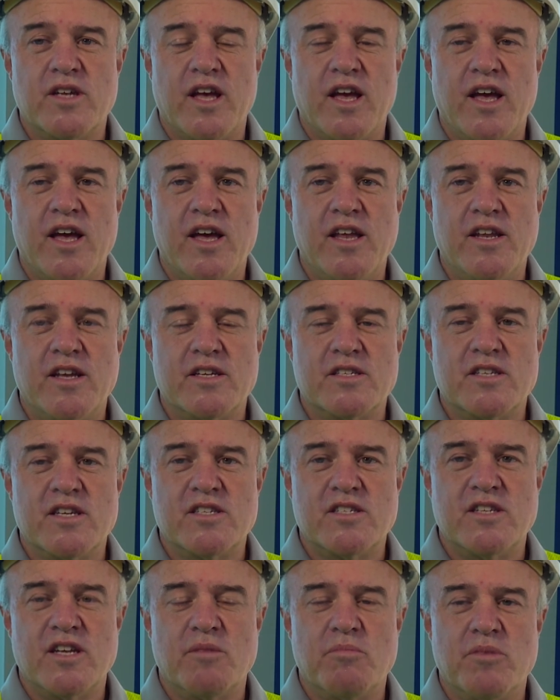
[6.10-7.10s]
and
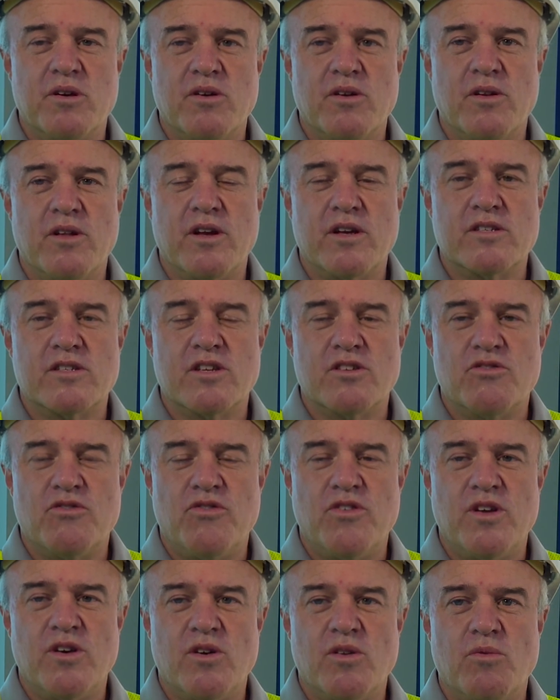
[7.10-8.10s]
existing buildings is
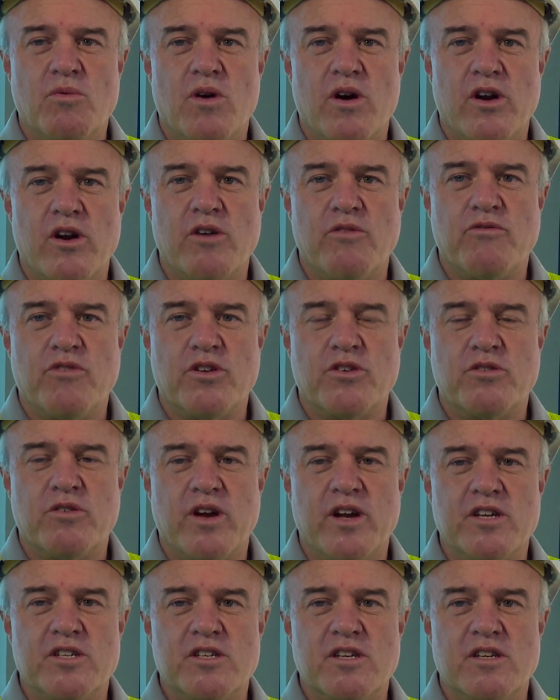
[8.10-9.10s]
field water
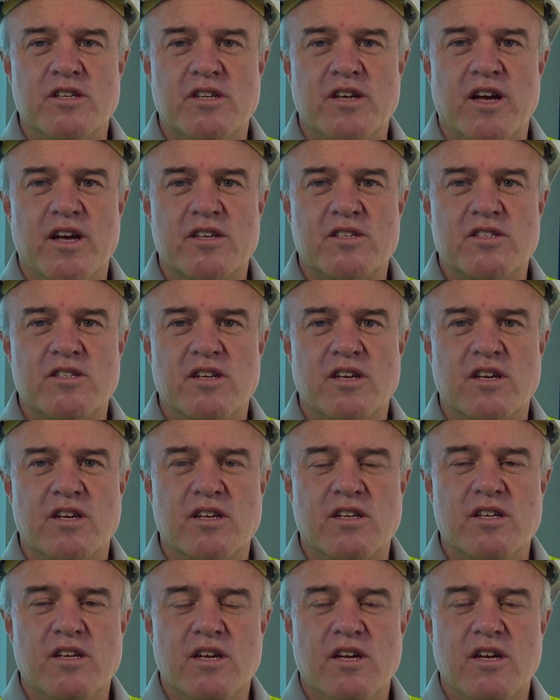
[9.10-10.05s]
infiltration testing.